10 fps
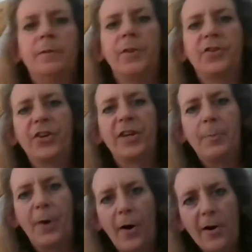the tricky
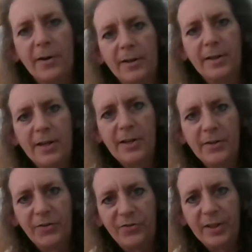part
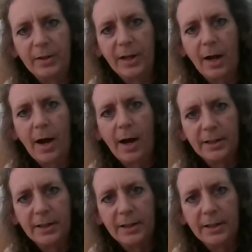is figuring out how to